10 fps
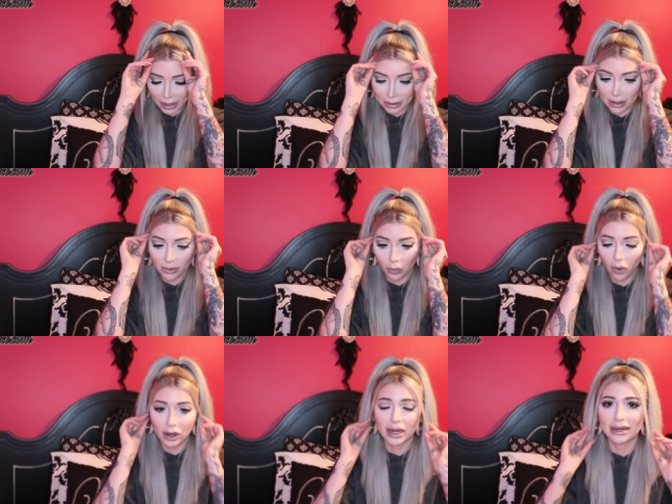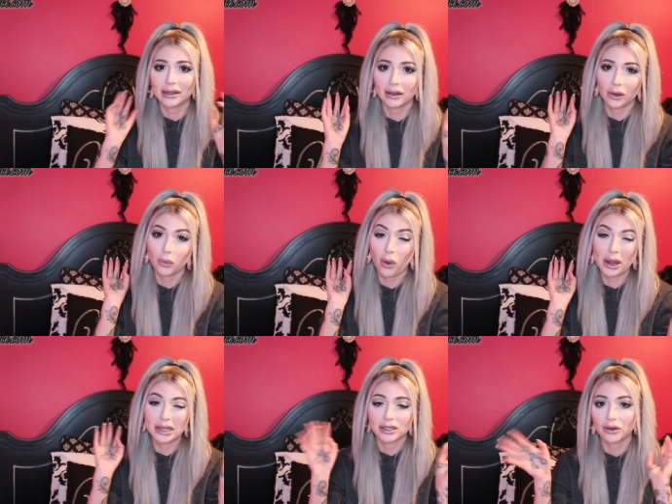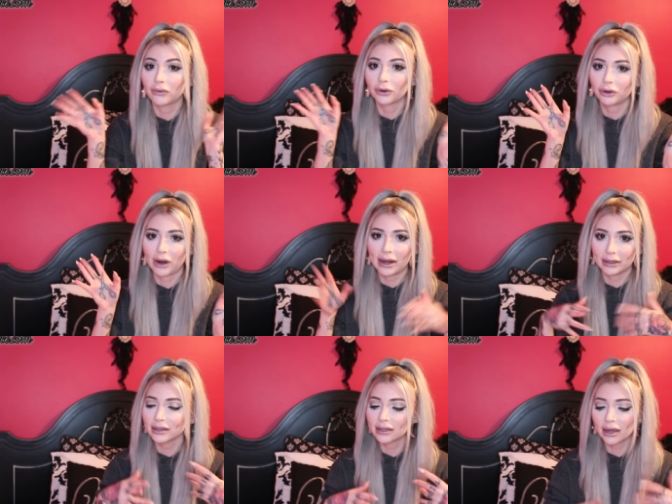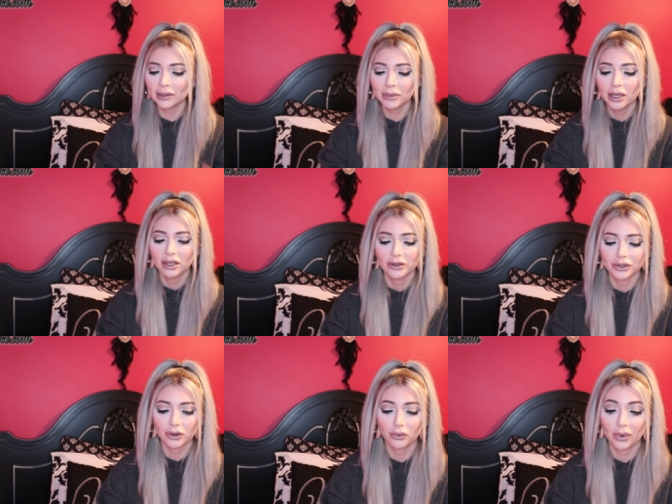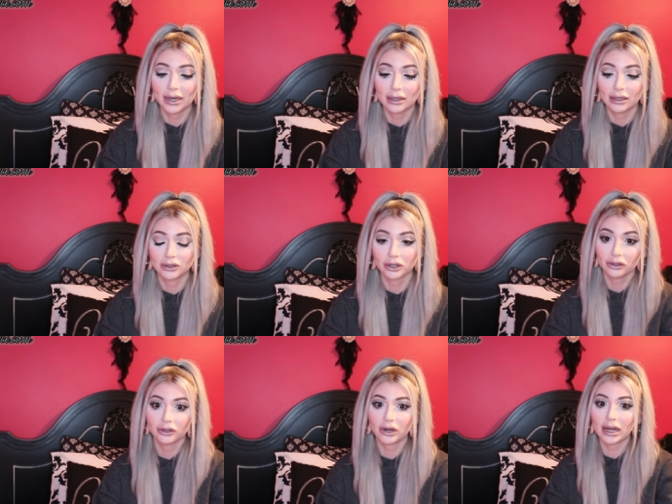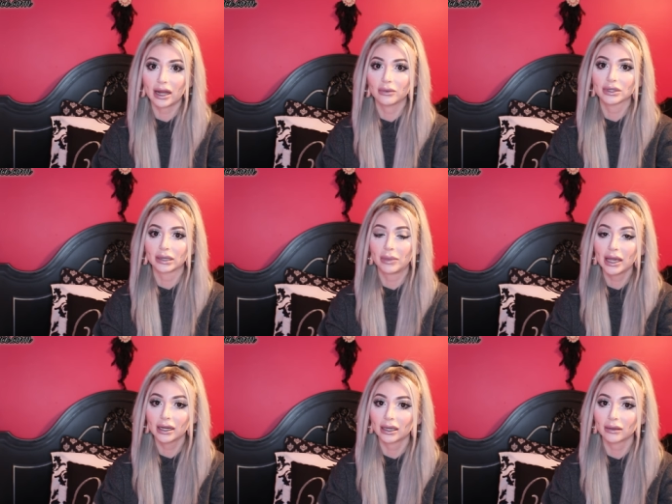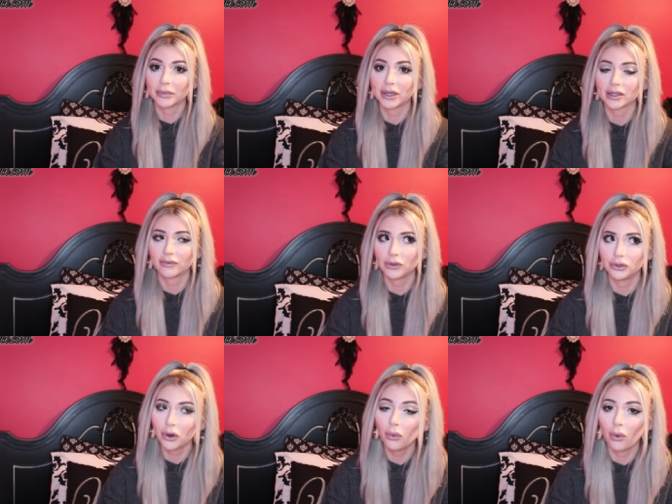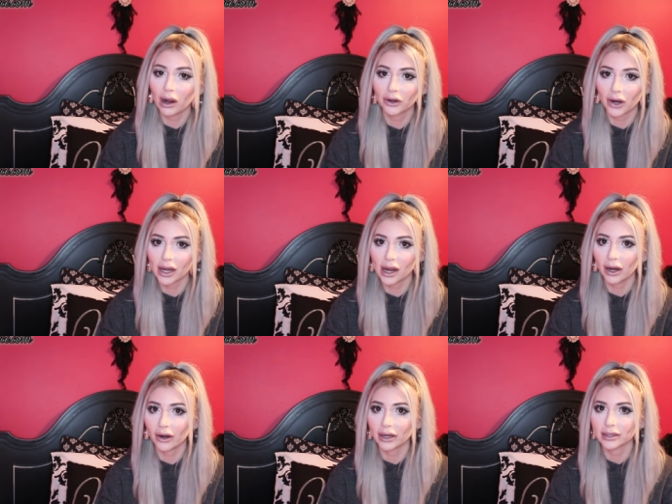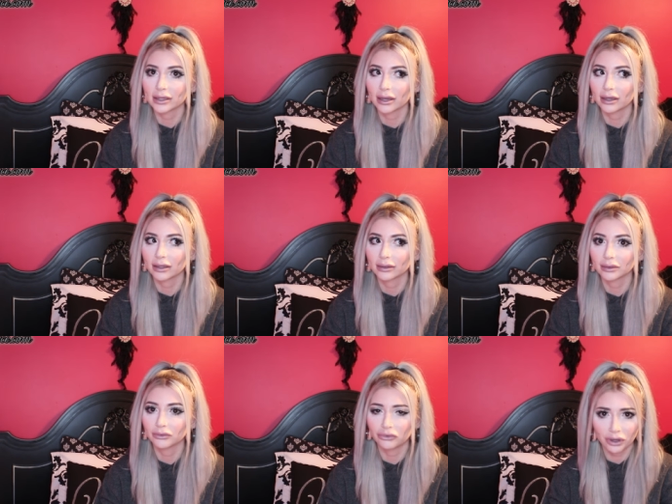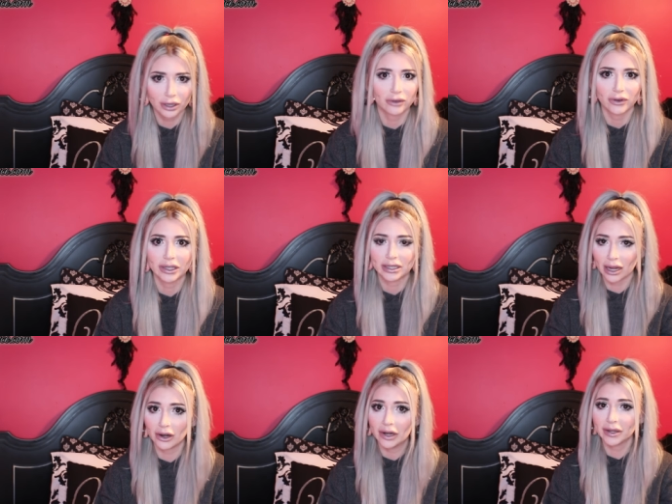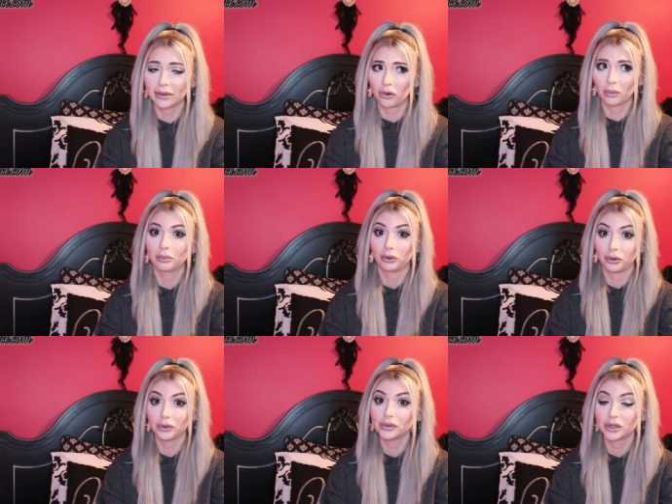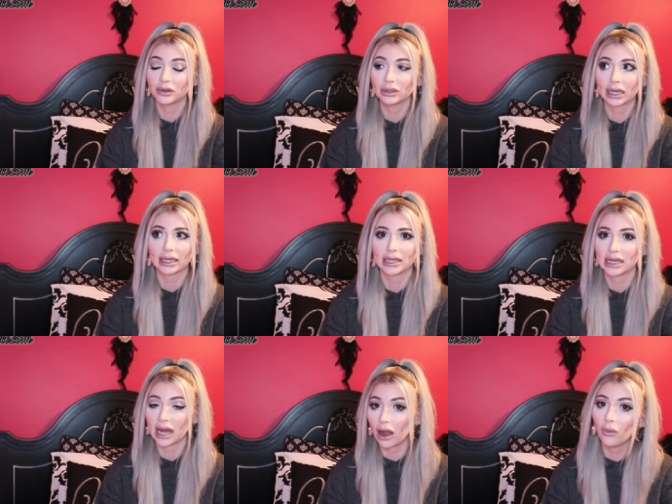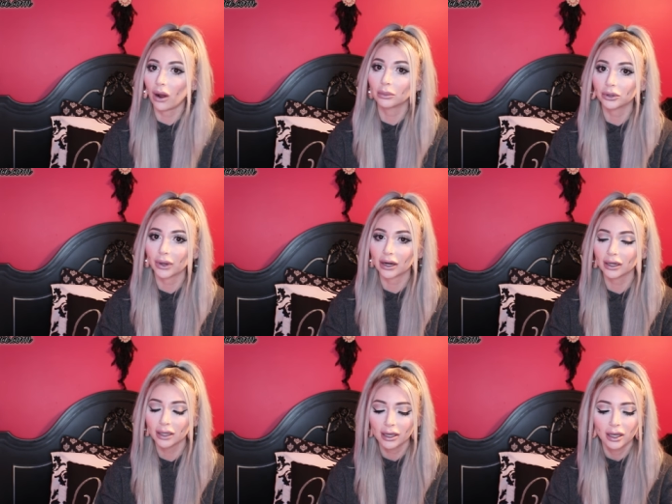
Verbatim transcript: I didn't want any like white silver gray at this time so when it turned gray I was like panicking because if you don't want gray hair it's like really really scary or blue too like I did not want blue hair